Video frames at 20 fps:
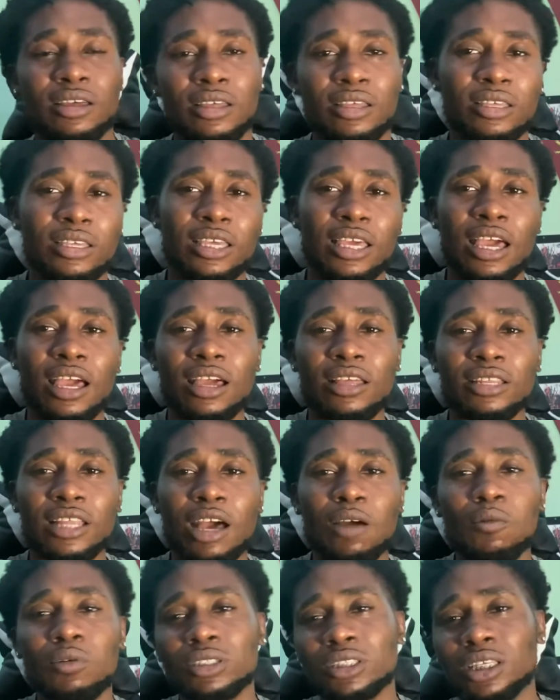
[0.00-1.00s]
Ken,
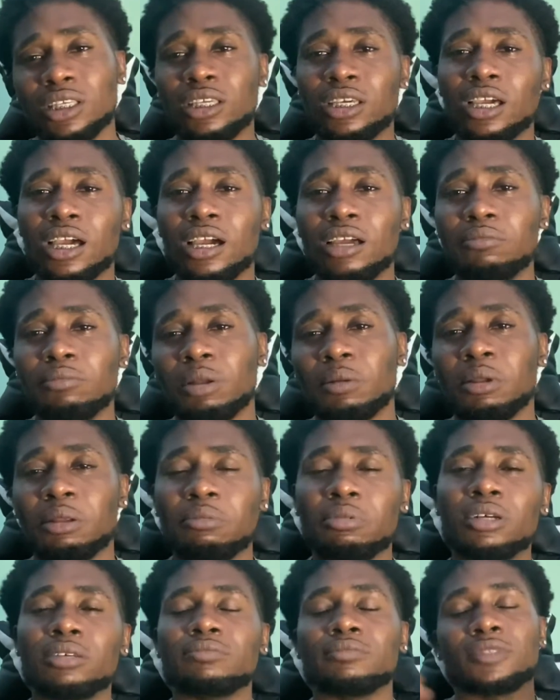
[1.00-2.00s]
that wasn't Ken, blah, blah,
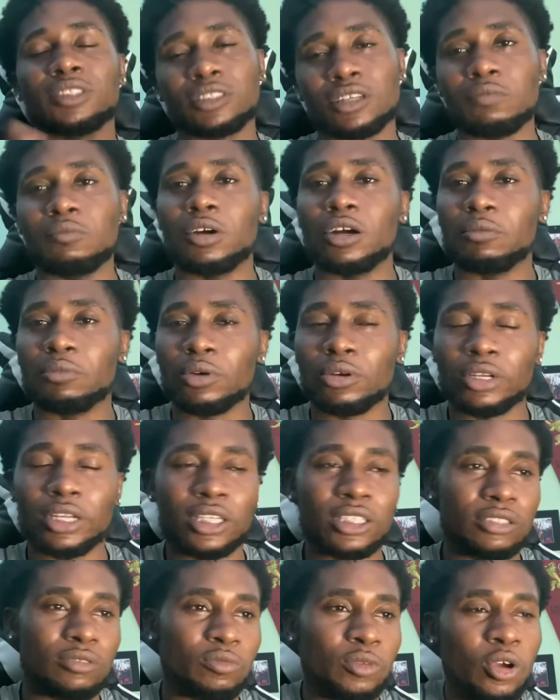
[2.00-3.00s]
blah. Come on, bro.
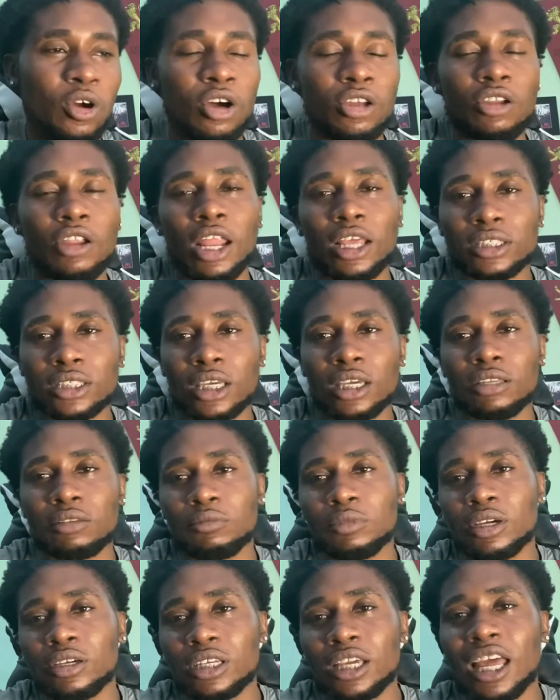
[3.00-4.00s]
We all know that's Ken. You
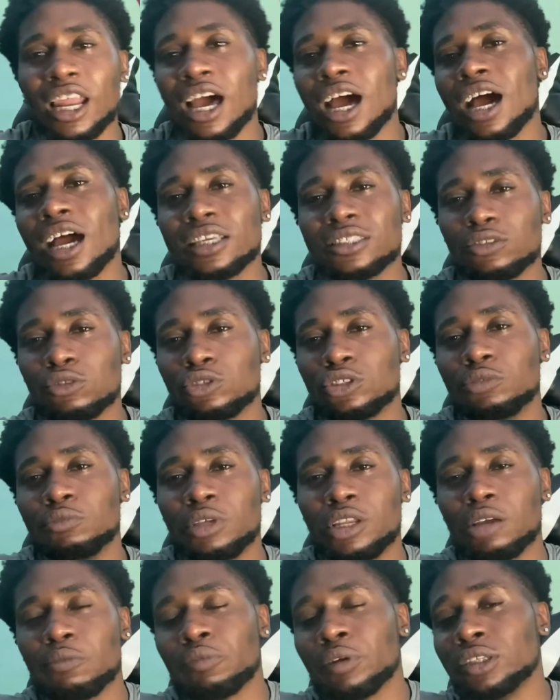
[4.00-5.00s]
know, you got a high social
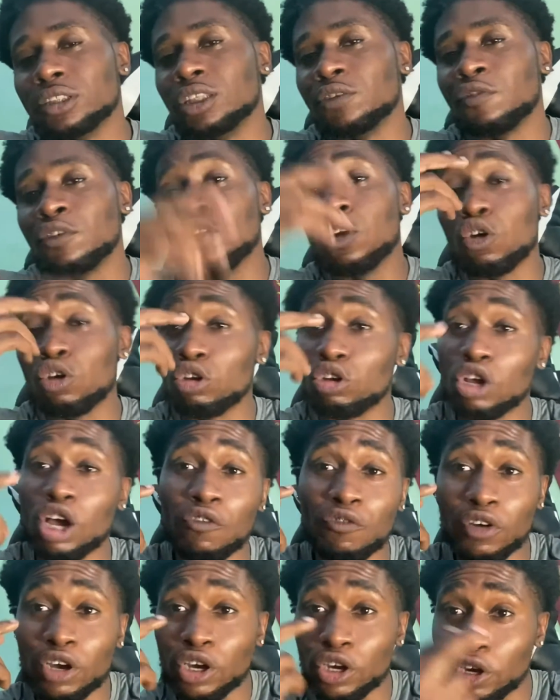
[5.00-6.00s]
media presence.
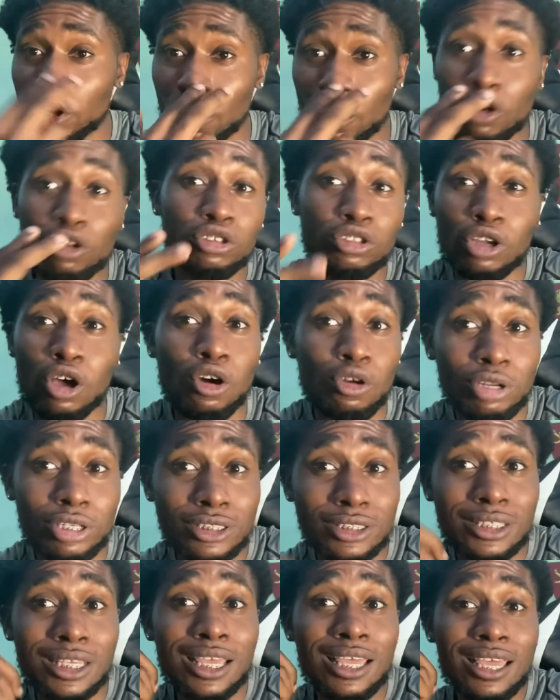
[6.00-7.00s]
If a girl
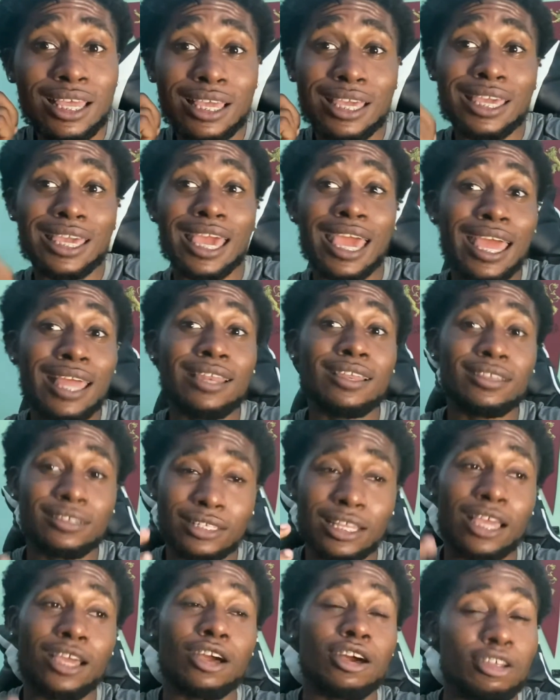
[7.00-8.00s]
notice Ken,
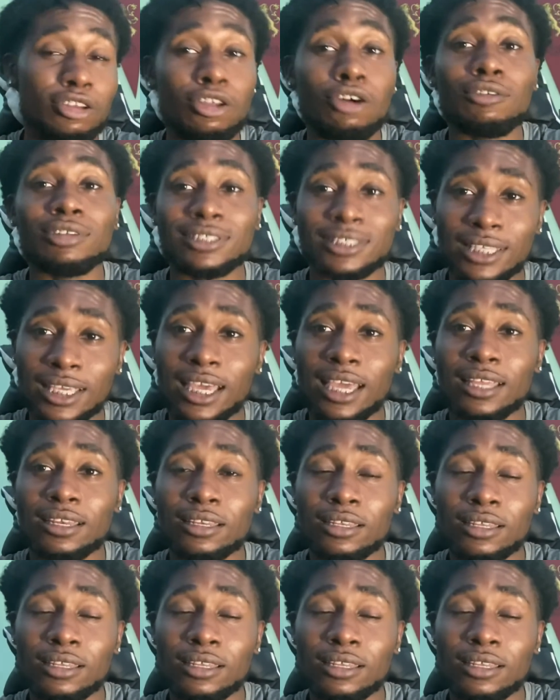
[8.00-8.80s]
they gonna notice Ken.